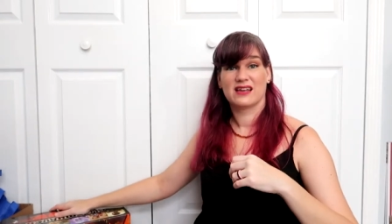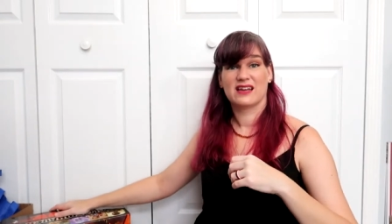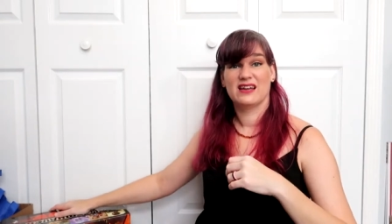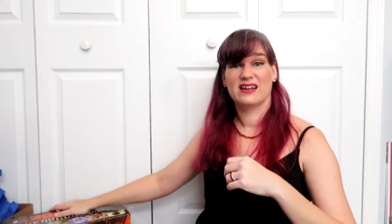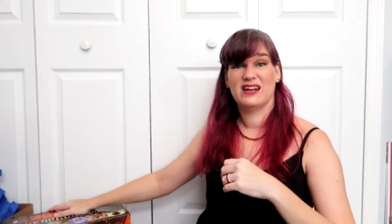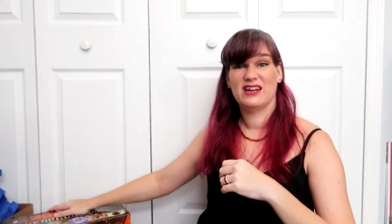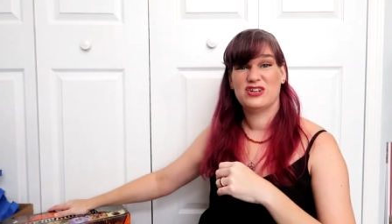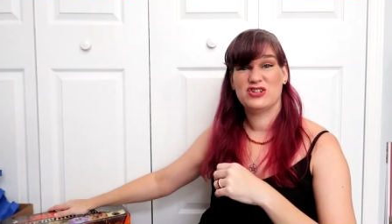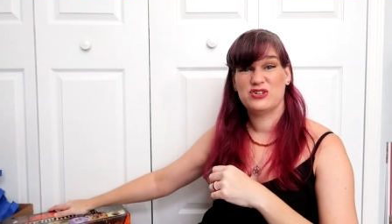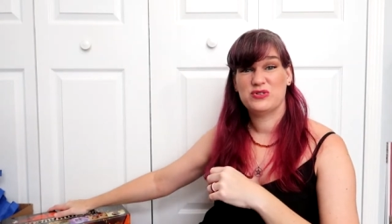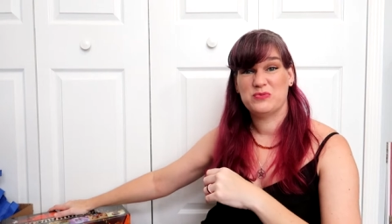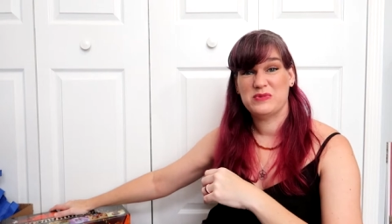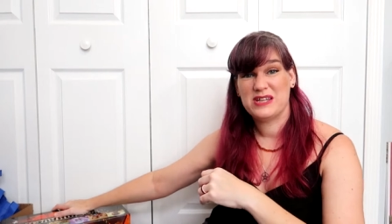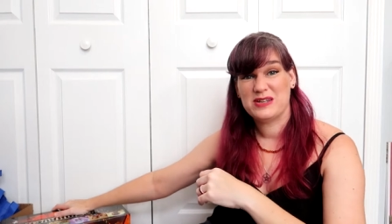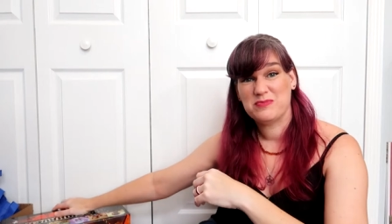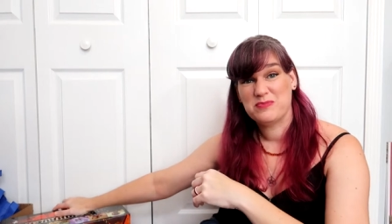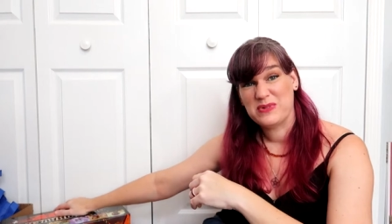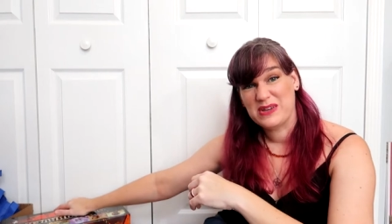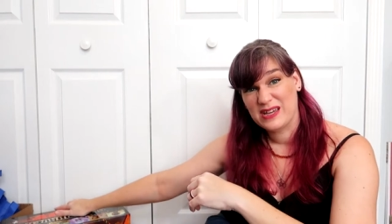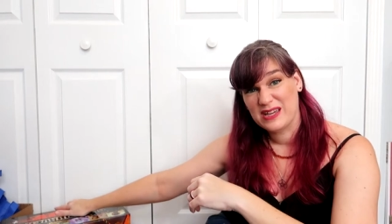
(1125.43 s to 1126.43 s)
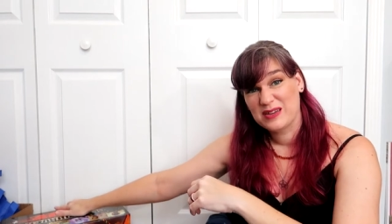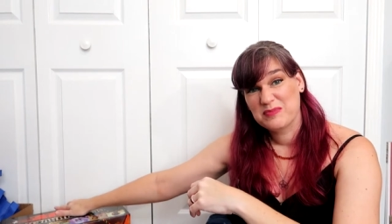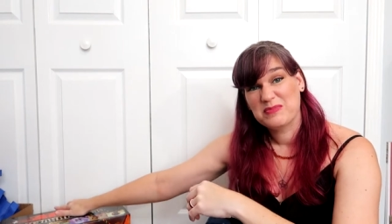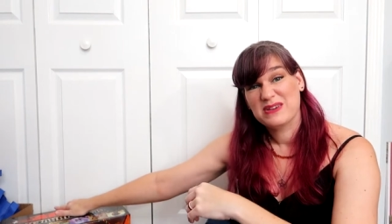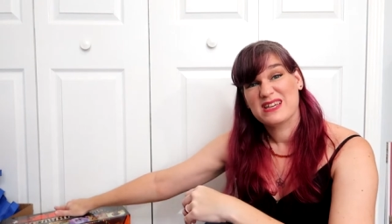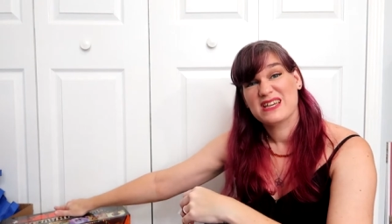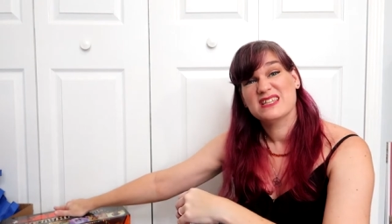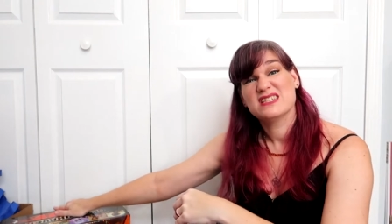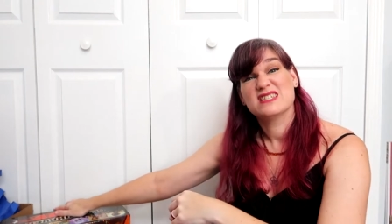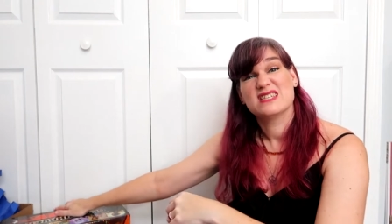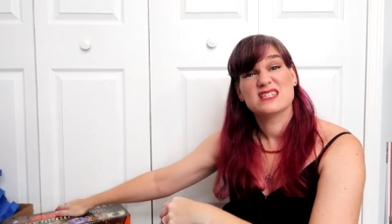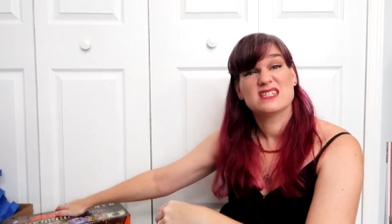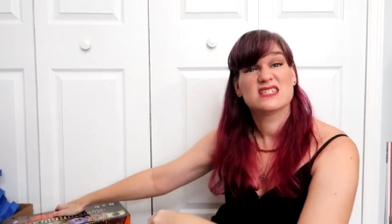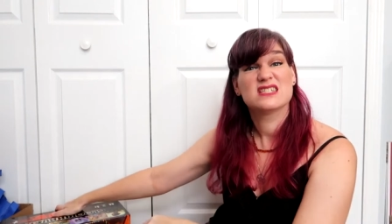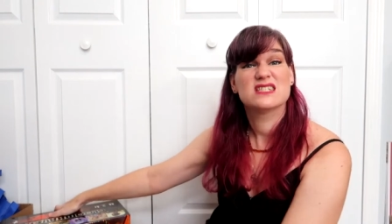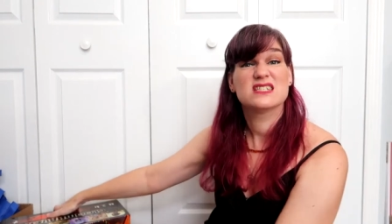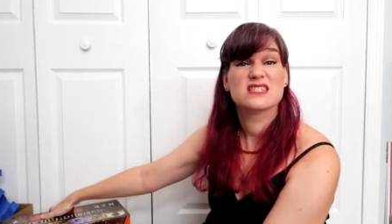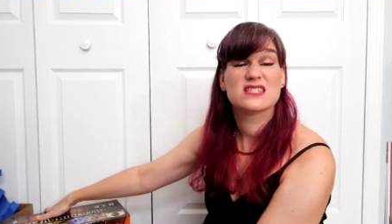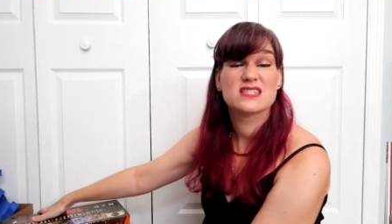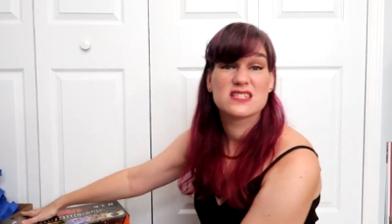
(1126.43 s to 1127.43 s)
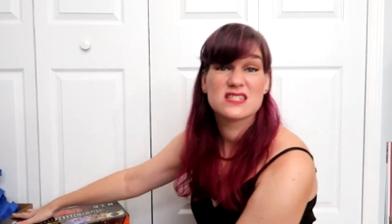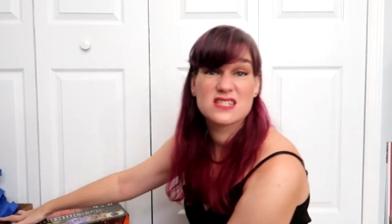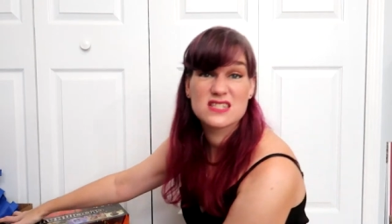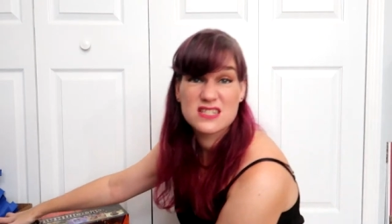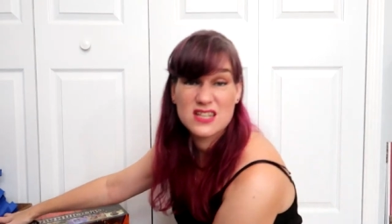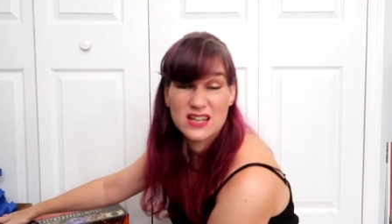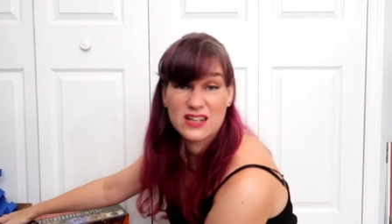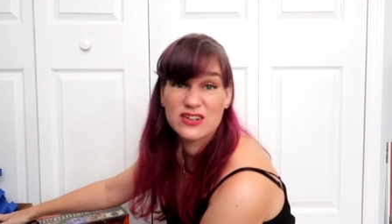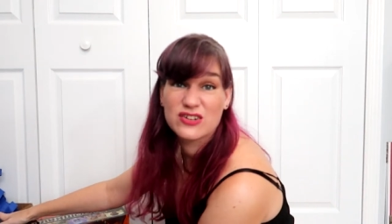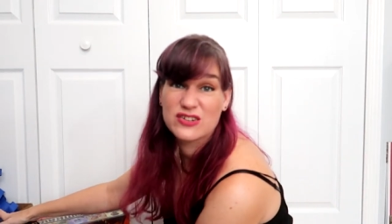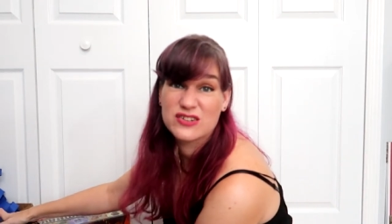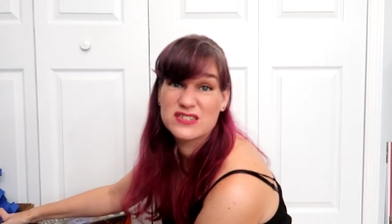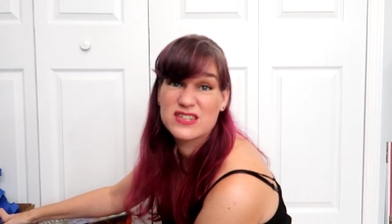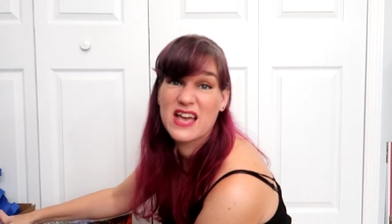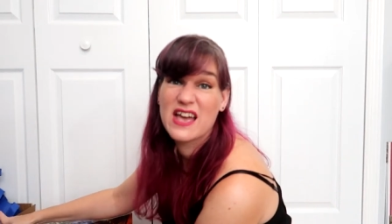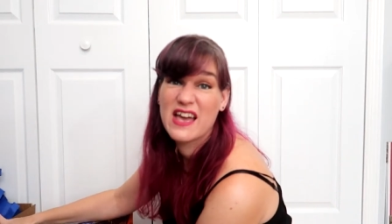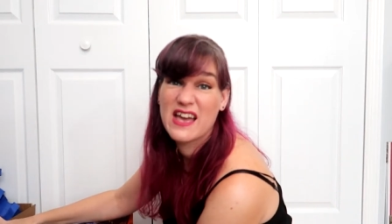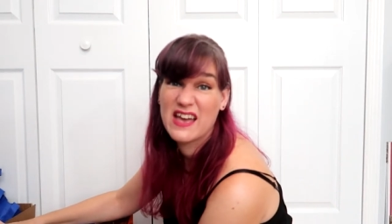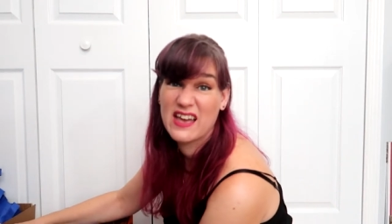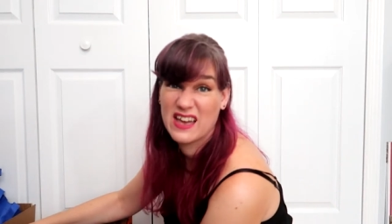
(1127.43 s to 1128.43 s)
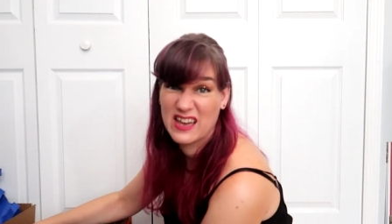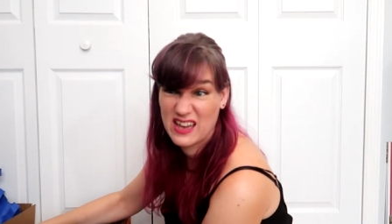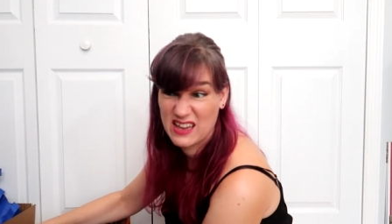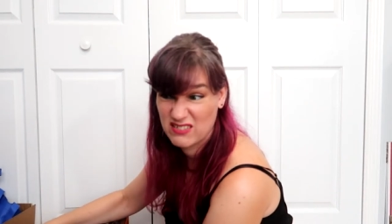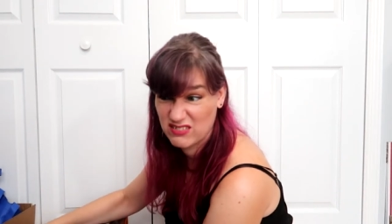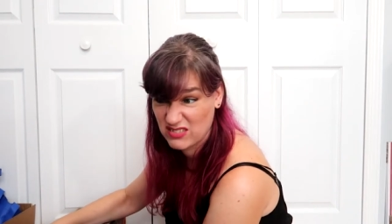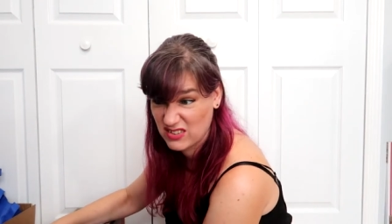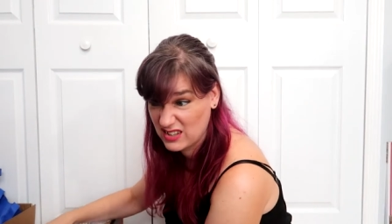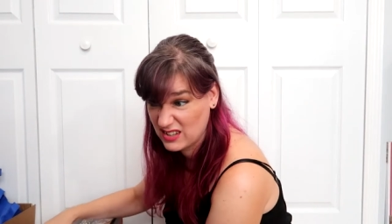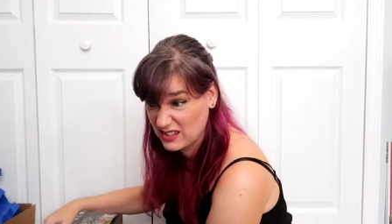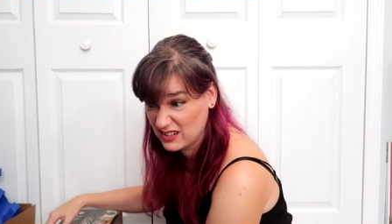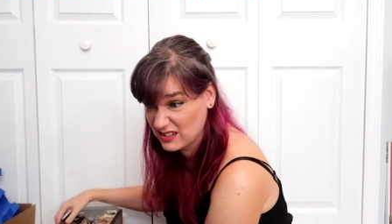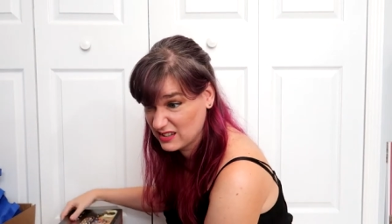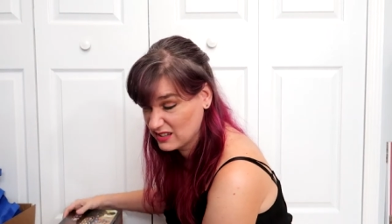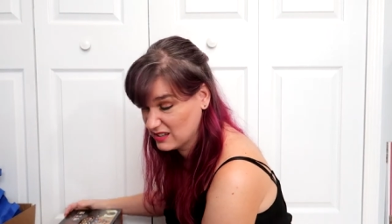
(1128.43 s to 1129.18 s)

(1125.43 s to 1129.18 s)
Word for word: And I do mean big because this sucker's heavy.